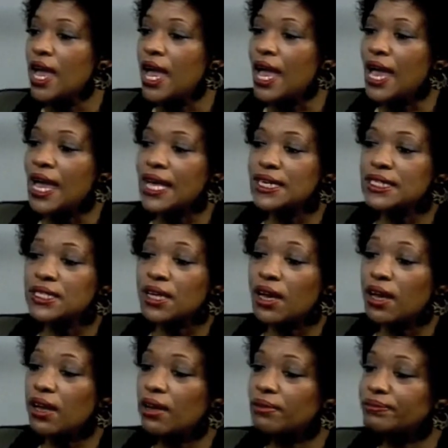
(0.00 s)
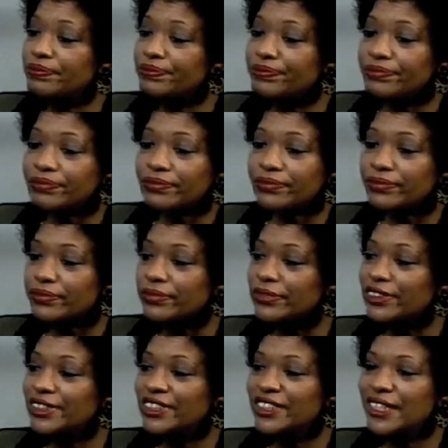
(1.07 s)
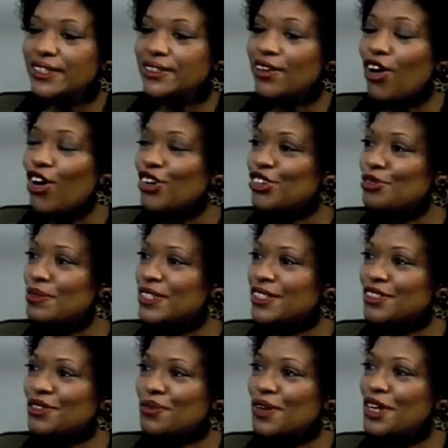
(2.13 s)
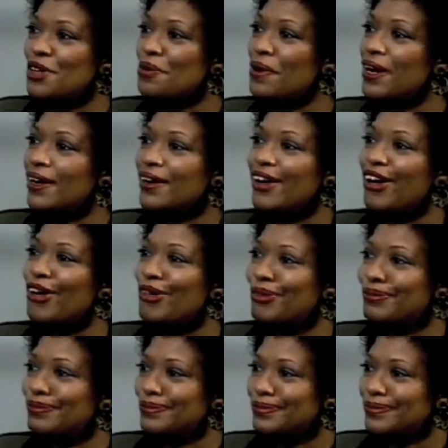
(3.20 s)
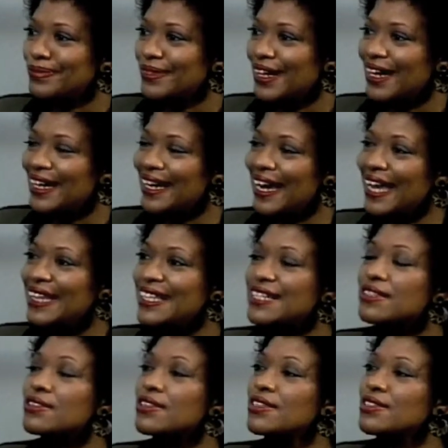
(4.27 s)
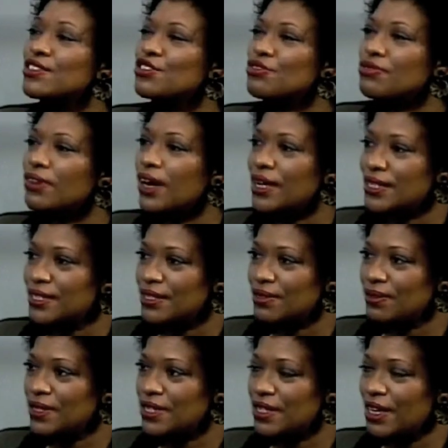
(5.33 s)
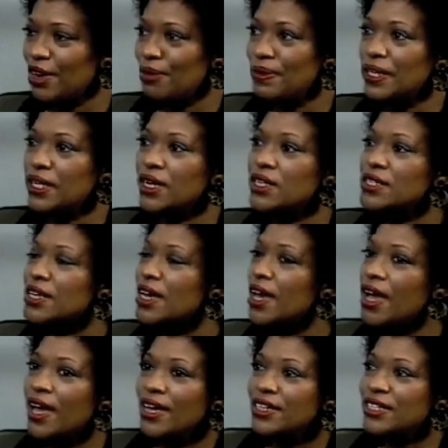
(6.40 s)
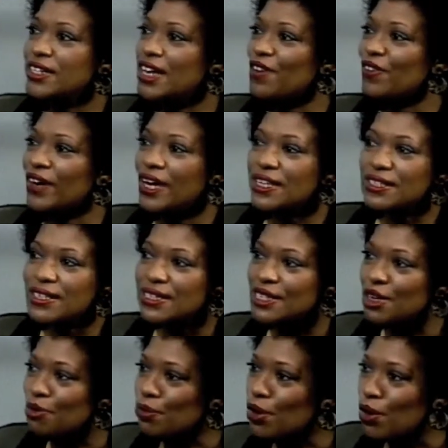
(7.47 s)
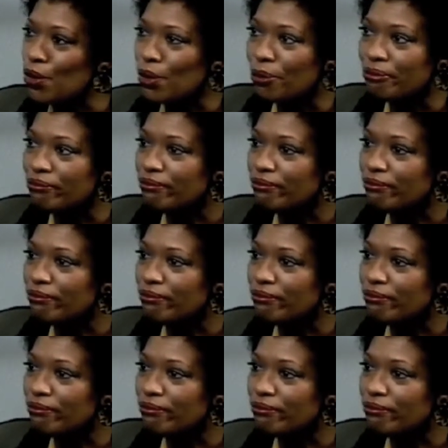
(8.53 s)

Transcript: And she talked to me. She goes, well, what do you want to know? Again, this trust was there, because she never asked to see a poem.